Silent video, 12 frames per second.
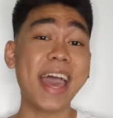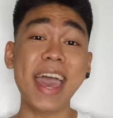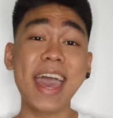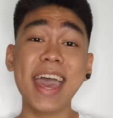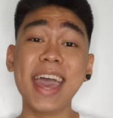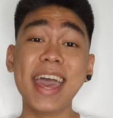
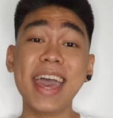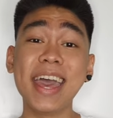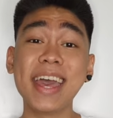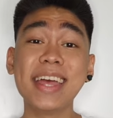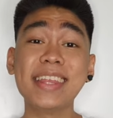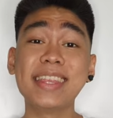
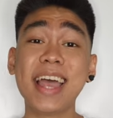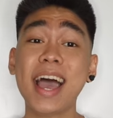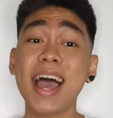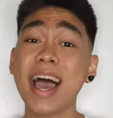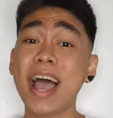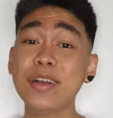And
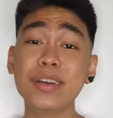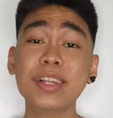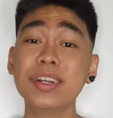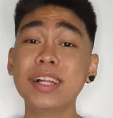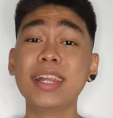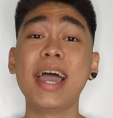I
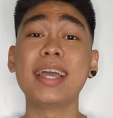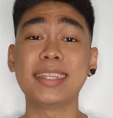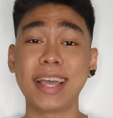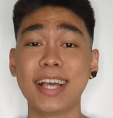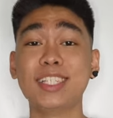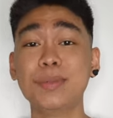really like
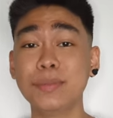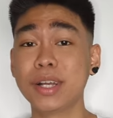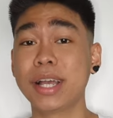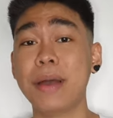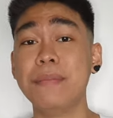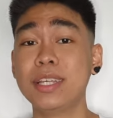Takashi
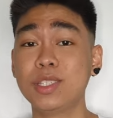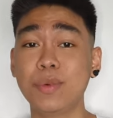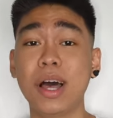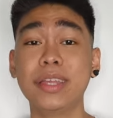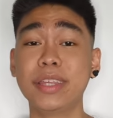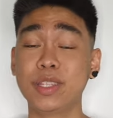Murakami as well.